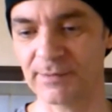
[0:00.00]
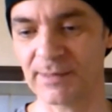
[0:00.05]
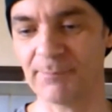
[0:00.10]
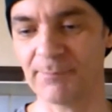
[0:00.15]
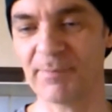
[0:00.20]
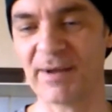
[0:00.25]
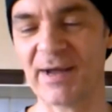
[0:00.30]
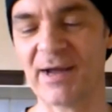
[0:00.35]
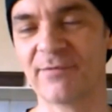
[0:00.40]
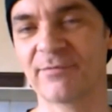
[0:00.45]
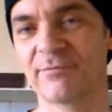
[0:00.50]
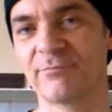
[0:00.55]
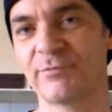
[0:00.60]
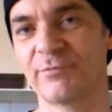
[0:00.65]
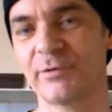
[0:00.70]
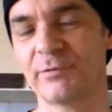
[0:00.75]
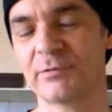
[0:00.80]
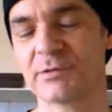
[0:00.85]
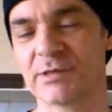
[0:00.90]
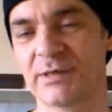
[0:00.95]
their bathroom
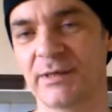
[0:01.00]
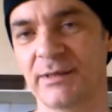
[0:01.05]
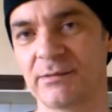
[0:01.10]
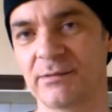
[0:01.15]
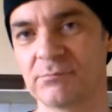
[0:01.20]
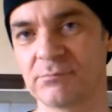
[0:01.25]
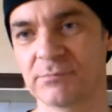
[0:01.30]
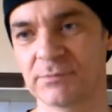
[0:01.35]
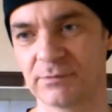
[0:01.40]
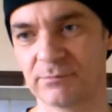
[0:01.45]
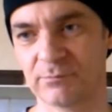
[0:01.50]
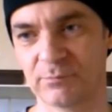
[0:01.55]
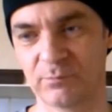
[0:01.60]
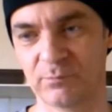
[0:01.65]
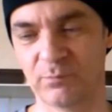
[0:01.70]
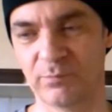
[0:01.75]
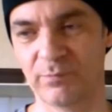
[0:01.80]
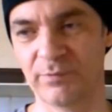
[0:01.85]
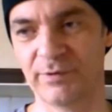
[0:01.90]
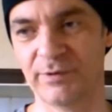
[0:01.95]
routine,
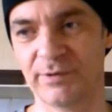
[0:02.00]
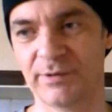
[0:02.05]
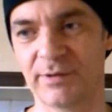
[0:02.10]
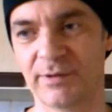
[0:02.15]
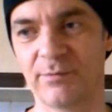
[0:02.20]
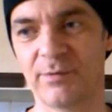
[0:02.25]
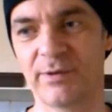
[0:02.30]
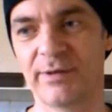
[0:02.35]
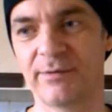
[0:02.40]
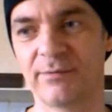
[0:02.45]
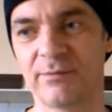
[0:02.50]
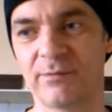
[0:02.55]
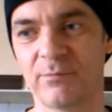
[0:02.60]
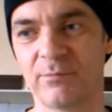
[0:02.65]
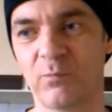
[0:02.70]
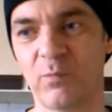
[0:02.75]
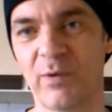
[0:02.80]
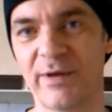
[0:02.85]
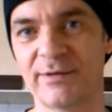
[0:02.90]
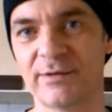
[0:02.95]
you know, and
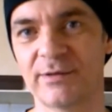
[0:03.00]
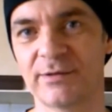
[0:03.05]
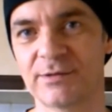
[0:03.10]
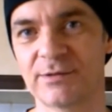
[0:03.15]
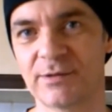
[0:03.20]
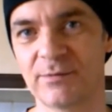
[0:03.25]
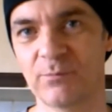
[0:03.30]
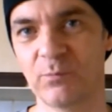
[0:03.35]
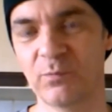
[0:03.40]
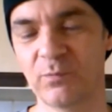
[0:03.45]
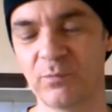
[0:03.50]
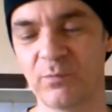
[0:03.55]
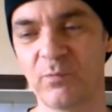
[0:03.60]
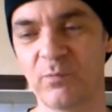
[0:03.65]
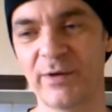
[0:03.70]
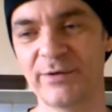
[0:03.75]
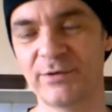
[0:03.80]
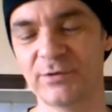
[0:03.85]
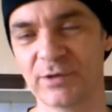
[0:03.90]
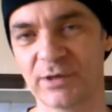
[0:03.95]
when the,
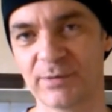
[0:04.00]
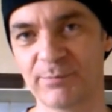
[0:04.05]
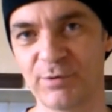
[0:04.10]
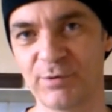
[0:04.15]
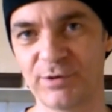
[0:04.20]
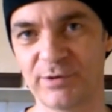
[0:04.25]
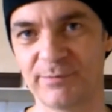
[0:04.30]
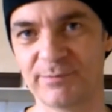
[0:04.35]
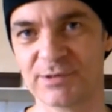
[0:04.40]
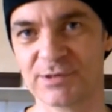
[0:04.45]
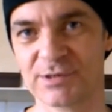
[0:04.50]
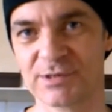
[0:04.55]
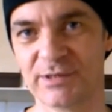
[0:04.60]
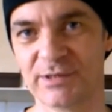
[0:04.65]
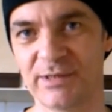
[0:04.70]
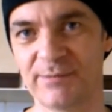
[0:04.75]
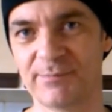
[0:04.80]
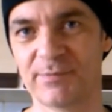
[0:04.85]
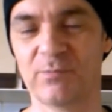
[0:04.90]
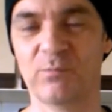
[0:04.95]
when you're going to put them to
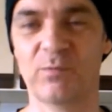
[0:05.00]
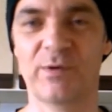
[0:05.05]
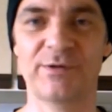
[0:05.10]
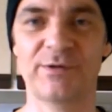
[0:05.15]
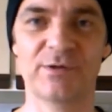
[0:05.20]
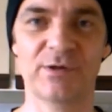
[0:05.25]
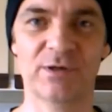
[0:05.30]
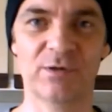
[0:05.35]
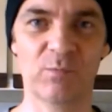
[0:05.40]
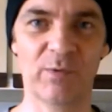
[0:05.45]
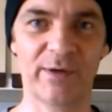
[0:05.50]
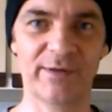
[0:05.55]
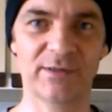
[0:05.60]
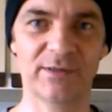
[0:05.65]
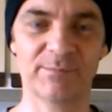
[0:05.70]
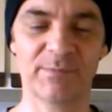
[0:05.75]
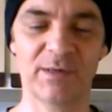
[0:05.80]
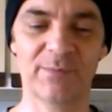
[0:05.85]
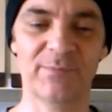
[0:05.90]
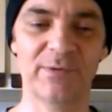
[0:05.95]
sleep and when you're going to wake
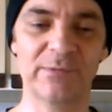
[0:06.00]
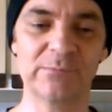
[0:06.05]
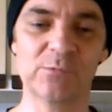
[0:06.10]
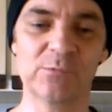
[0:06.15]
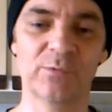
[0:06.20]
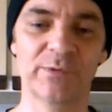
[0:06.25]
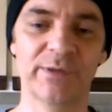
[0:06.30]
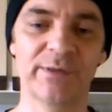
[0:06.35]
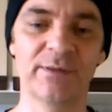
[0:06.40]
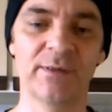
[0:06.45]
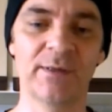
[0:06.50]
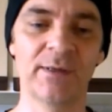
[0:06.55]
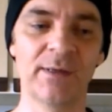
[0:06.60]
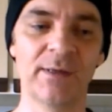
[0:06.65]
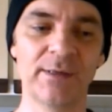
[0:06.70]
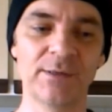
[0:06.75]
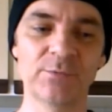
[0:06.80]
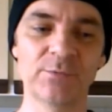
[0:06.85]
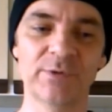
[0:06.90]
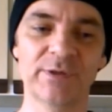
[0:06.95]
them up in the morning.
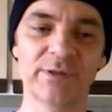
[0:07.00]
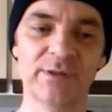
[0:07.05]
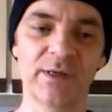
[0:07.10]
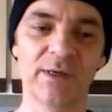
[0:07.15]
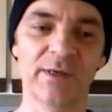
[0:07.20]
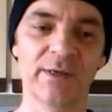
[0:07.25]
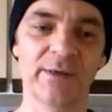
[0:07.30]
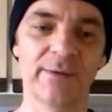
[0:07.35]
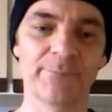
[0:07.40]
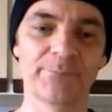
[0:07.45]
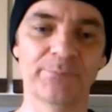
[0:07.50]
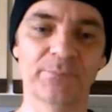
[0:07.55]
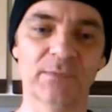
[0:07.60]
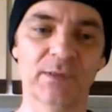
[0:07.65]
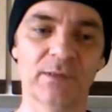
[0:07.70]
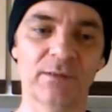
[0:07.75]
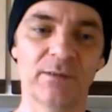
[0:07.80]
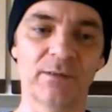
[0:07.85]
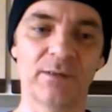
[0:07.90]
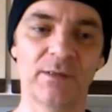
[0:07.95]
You want to,
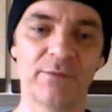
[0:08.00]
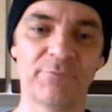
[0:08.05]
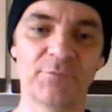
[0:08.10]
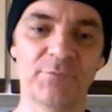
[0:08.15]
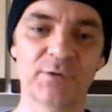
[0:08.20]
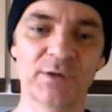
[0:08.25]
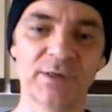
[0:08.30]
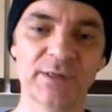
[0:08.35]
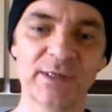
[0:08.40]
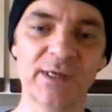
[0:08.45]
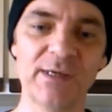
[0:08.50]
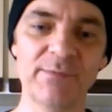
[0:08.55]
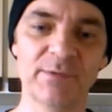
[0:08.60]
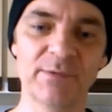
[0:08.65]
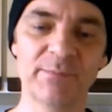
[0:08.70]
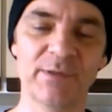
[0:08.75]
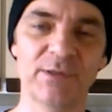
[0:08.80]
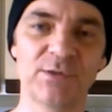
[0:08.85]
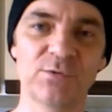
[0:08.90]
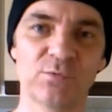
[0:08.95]
if you're going to keep
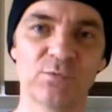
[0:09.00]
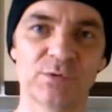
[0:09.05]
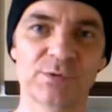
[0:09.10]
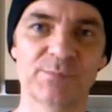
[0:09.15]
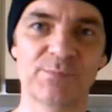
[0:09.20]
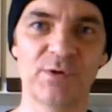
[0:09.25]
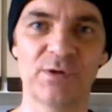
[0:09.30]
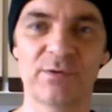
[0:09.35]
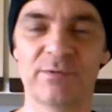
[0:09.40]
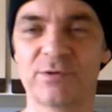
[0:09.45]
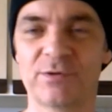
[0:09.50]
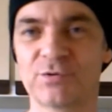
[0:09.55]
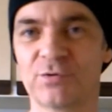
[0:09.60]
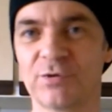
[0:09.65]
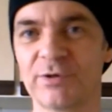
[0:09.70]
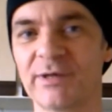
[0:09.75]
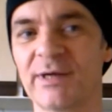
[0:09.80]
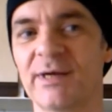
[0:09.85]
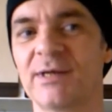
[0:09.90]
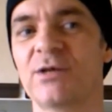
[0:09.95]
them indoors, put,
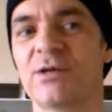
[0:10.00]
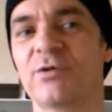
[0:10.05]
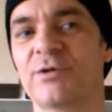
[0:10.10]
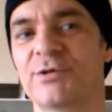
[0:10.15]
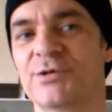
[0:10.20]
try to get a